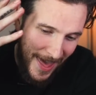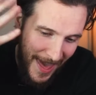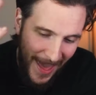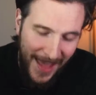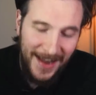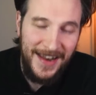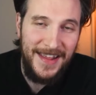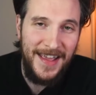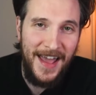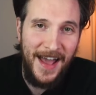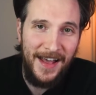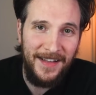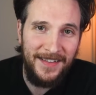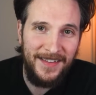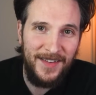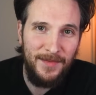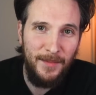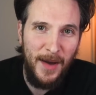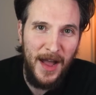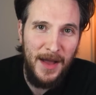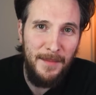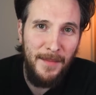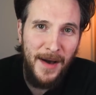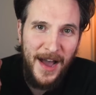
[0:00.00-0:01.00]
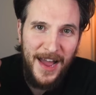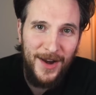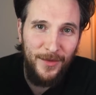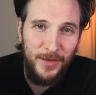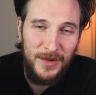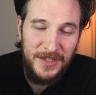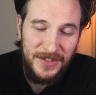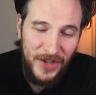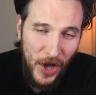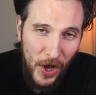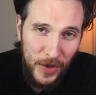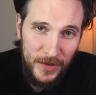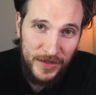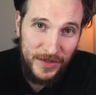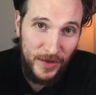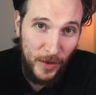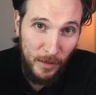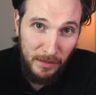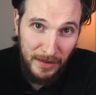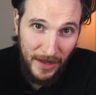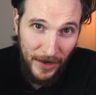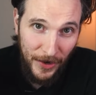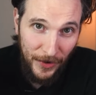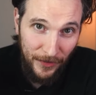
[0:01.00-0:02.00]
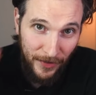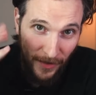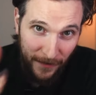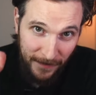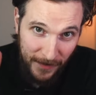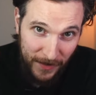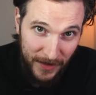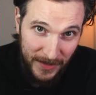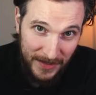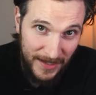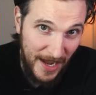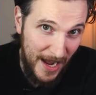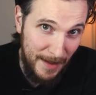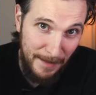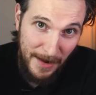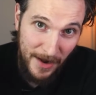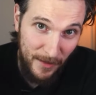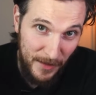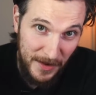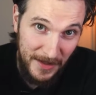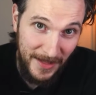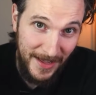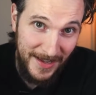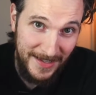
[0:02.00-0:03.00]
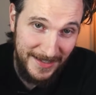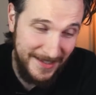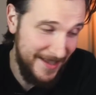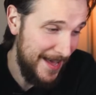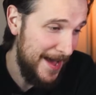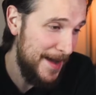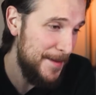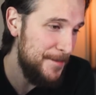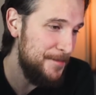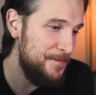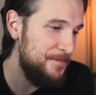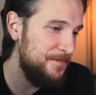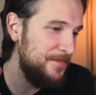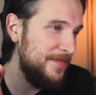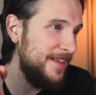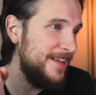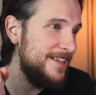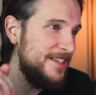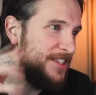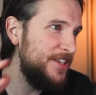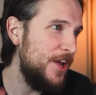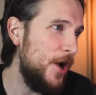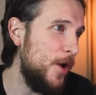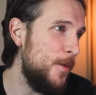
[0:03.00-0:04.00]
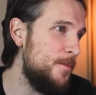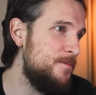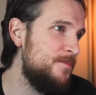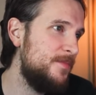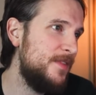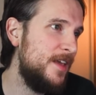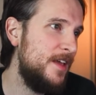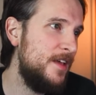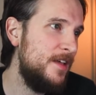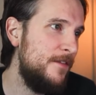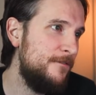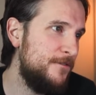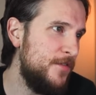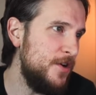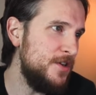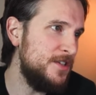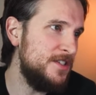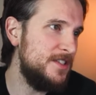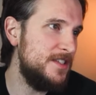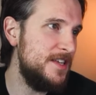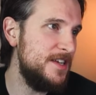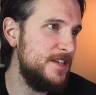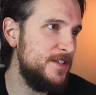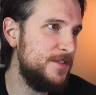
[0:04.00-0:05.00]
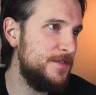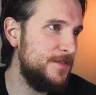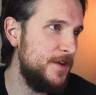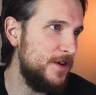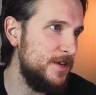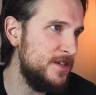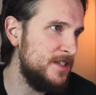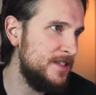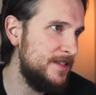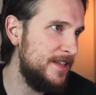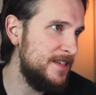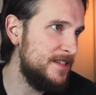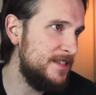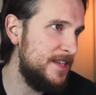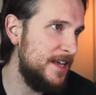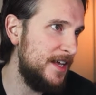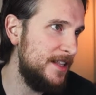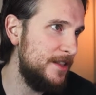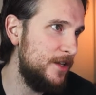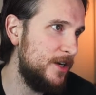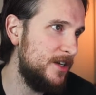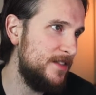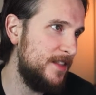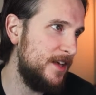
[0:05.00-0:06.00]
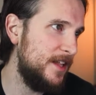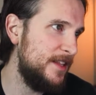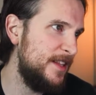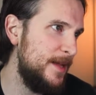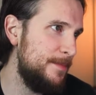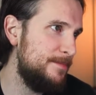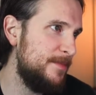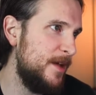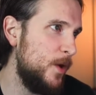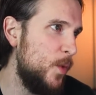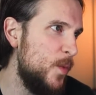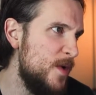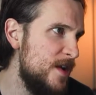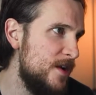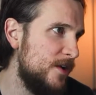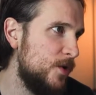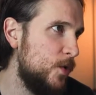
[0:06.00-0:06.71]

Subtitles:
And yes, my mind was also blown the first time I realized that. So, first things first, let's take a look at the clip that we